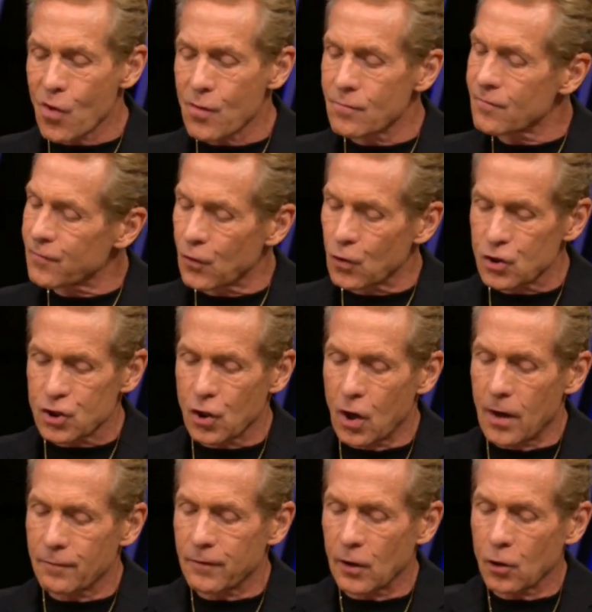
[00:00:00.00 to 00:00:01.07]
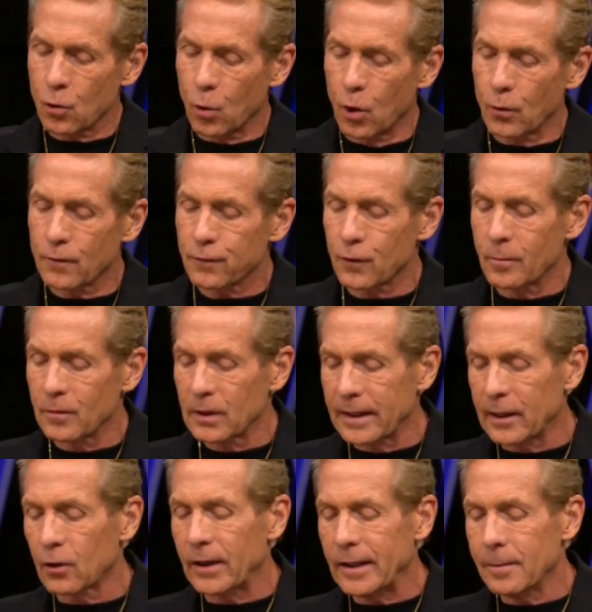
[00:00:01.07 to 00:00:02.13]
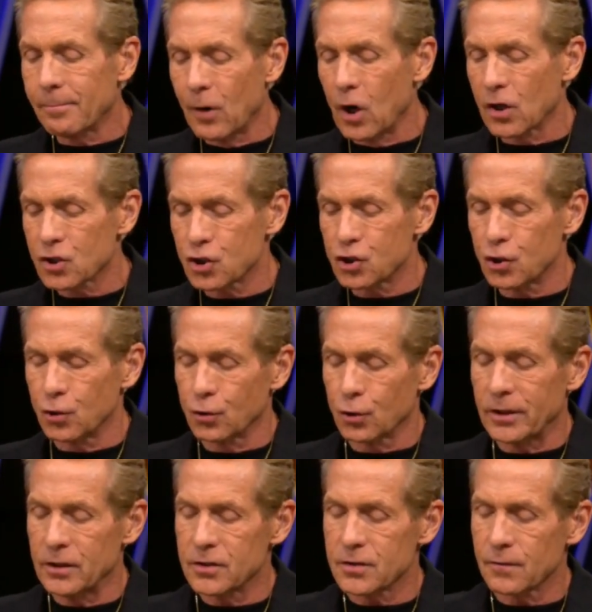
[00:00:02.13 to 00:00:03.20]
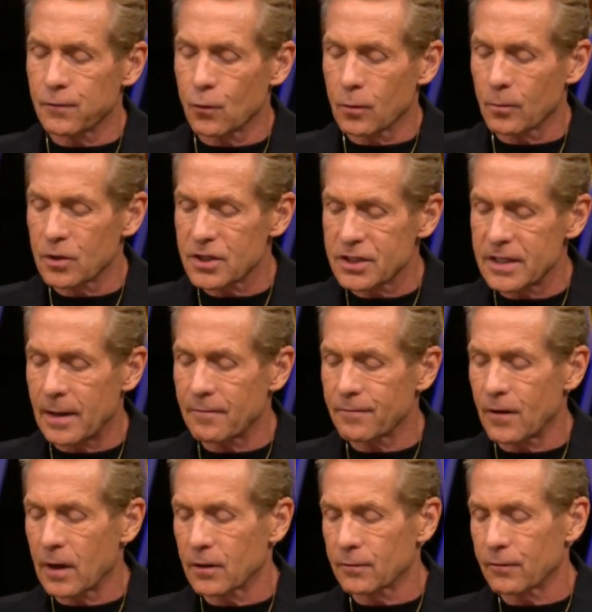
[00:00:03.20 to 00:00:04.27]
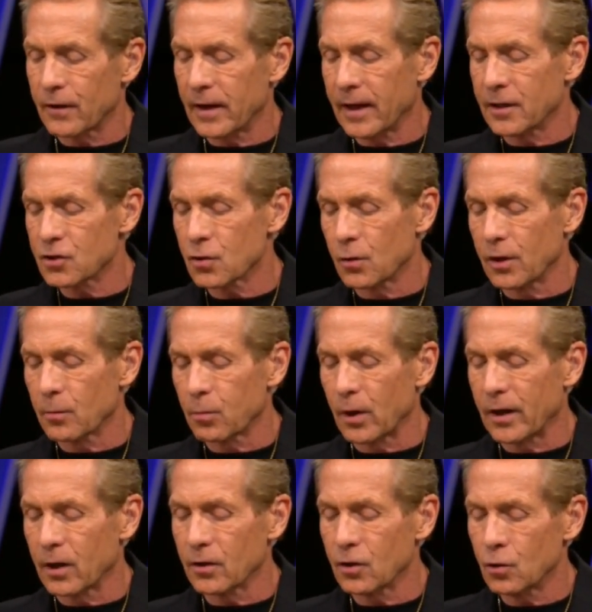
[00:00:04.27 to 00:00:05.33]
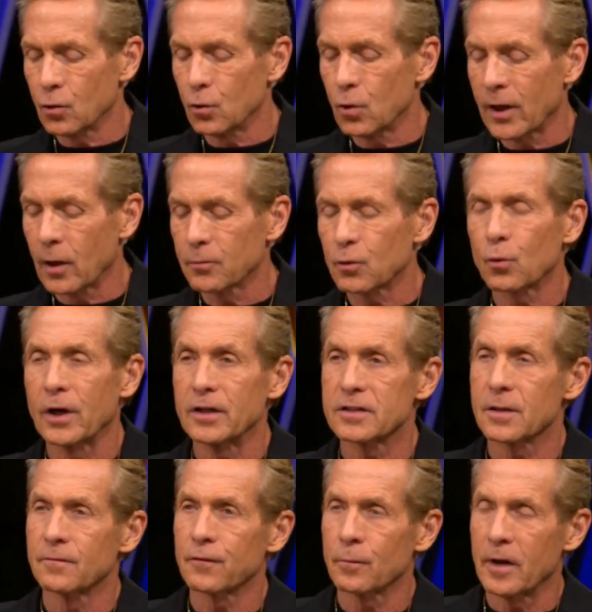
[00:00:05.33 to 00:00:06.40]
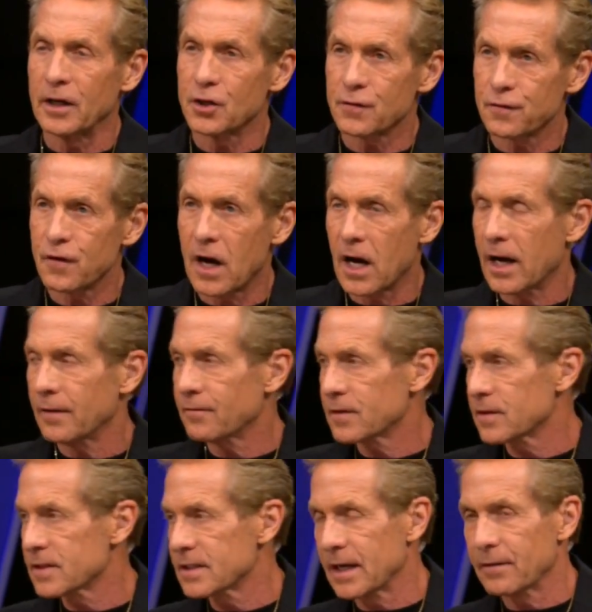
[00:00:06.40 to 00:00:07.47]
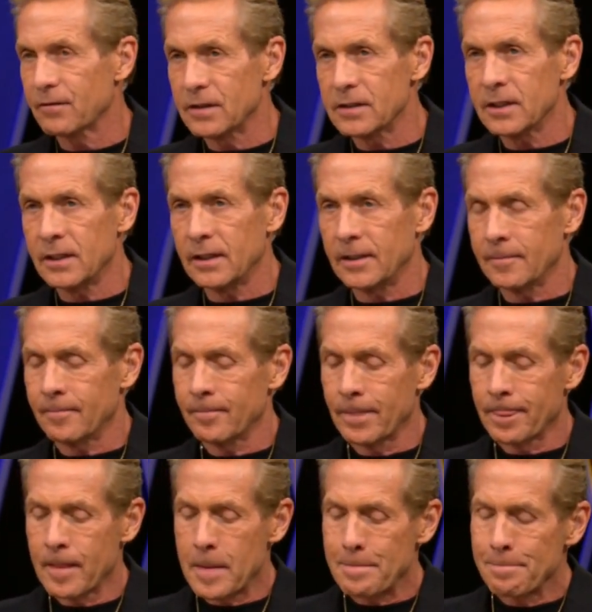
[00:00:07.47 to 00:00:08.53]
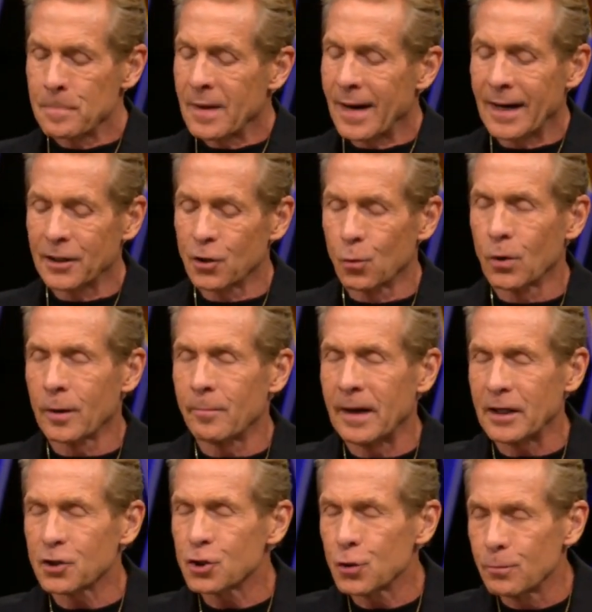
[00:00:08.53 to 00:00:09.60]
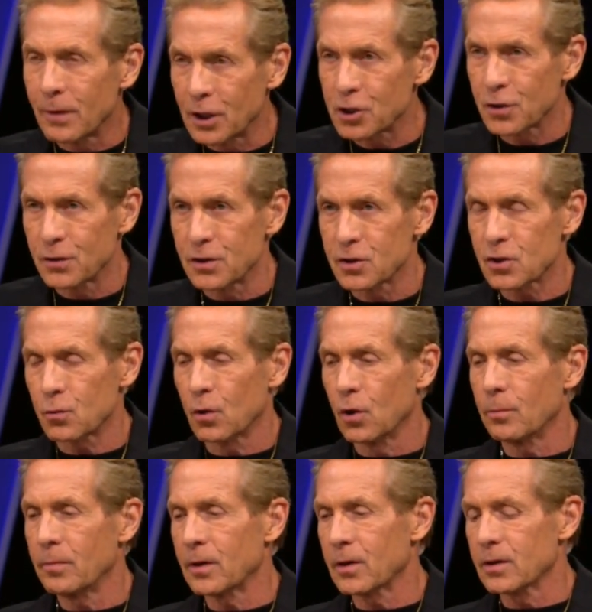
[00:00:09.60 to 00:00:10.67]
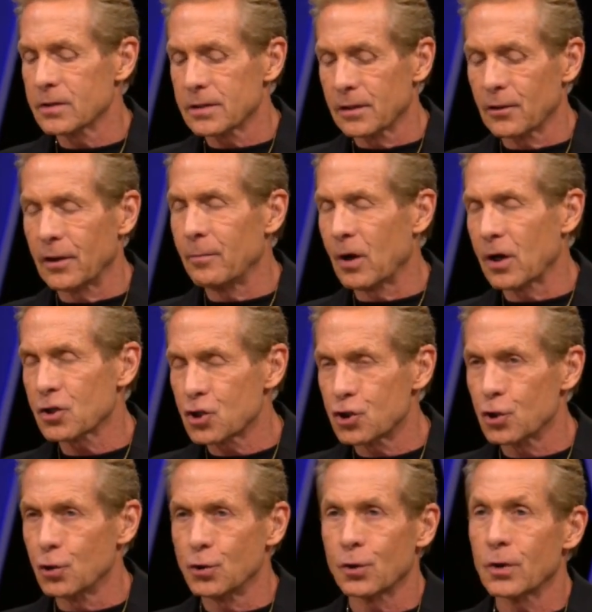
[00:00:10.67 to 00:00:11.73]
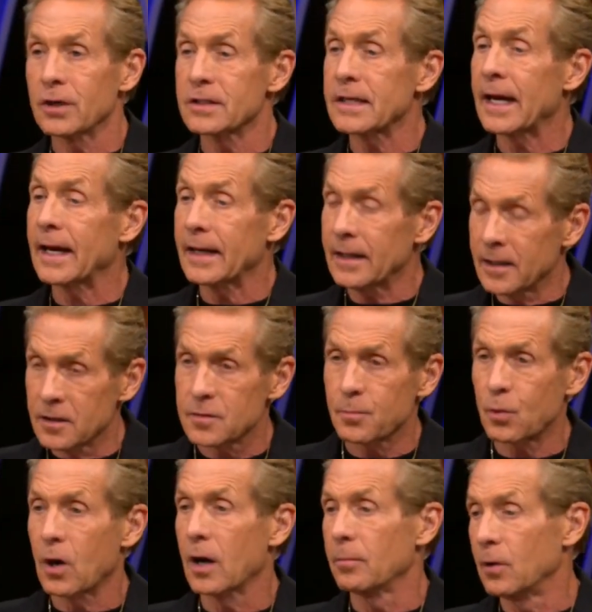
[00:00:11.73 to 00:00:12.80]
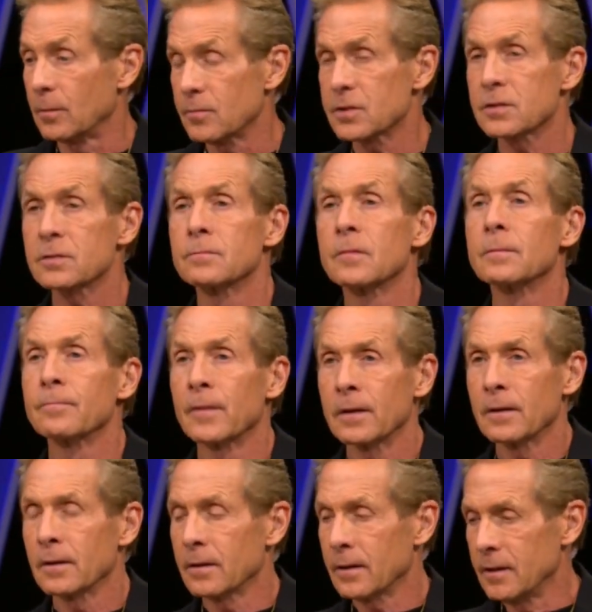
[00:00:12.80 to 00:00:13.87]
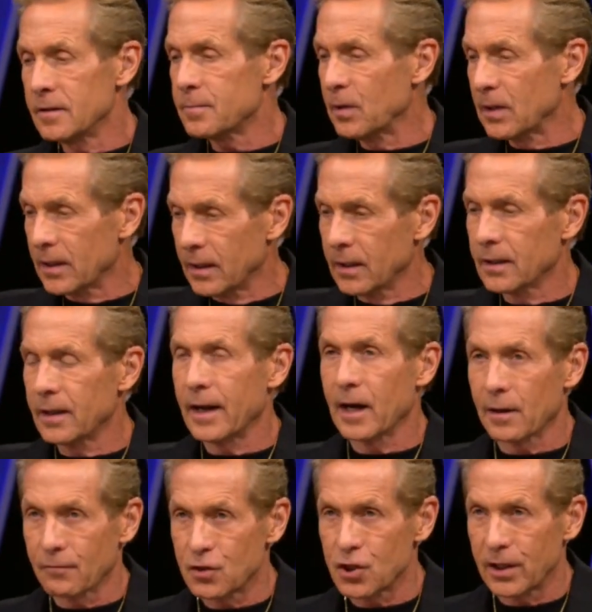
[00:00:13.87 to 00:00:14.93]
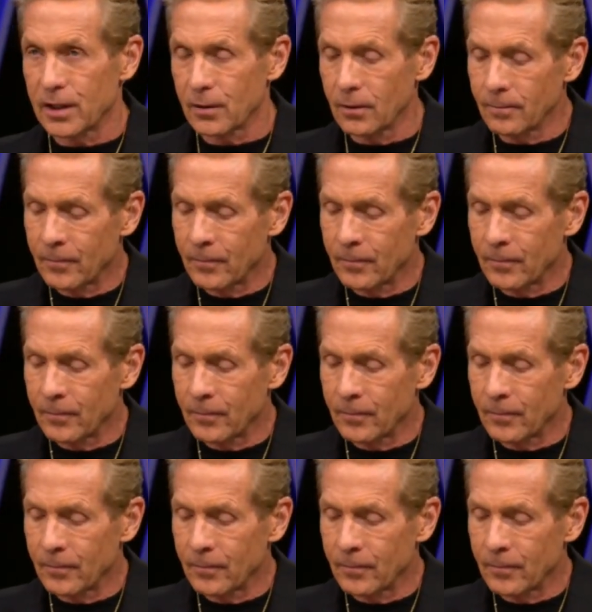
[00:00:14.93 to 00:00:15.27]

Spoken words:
first off, a quote from Larry Moss Jr. He's the former stepfather of Antonio Brown, who helped raise him from age 5 to 17. I don't want to make too much of this quote because Larry Moss Jr. has had his problems. He's been in and out of jail,